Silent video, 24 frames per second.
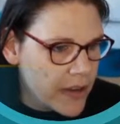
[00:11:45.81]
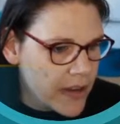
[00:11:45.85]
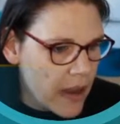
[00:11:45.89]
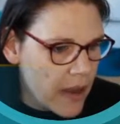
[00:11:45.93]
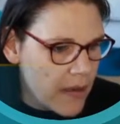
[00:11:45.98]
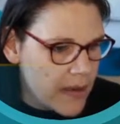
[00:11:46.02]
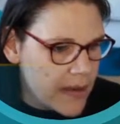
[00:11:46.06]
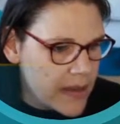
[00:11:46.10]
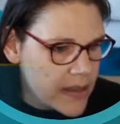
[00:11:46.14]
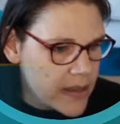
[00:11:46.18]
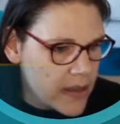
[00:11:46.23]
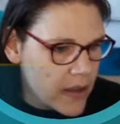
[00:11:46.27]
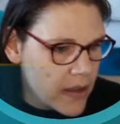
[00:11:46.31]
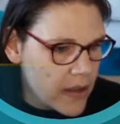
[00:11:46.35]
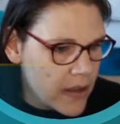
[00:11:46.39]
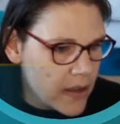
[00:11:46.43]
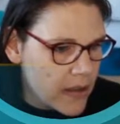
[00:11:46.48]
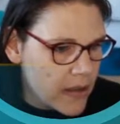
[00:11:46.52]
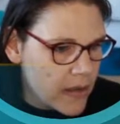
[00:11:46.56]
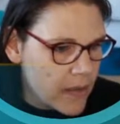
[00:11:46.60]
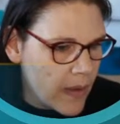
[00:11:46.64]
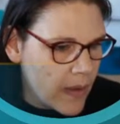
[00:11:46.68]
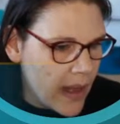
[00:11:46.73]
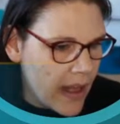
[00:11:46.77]
There we
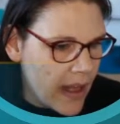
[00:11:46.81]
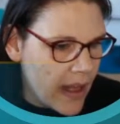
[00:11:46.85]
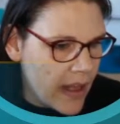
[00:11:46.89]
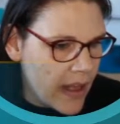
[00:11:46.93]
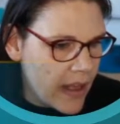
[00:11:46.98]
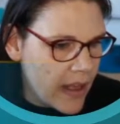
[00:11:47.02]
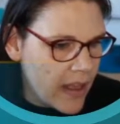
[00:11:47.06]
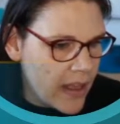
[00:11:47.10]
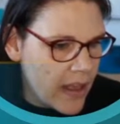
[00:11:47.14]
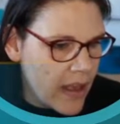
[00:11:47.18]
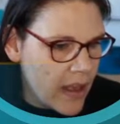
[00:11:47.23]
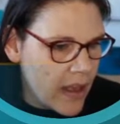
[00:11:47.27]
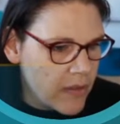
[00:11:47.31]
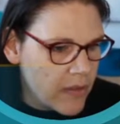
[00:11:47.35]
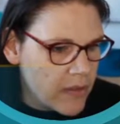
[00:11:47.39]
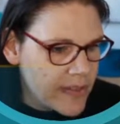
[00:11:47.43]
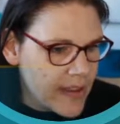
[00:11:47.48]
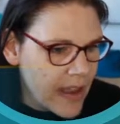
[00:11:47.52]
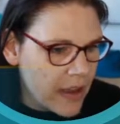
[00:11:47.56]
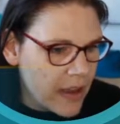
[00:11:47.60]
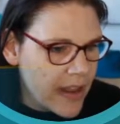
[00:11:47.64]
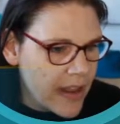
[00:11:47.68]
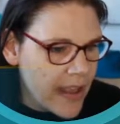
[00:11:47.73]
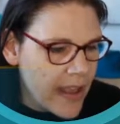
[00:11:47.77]
go.
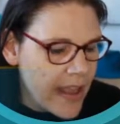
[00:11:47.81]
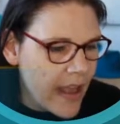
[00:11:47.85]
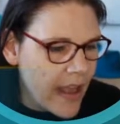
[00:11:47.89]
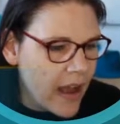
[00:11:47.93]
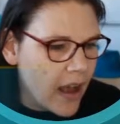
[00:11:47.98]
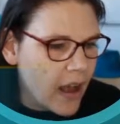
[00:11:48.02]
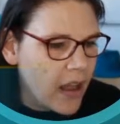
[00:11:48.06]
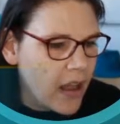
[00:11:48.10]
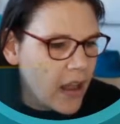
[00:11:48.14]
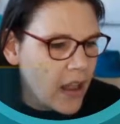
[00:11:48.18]
Down here,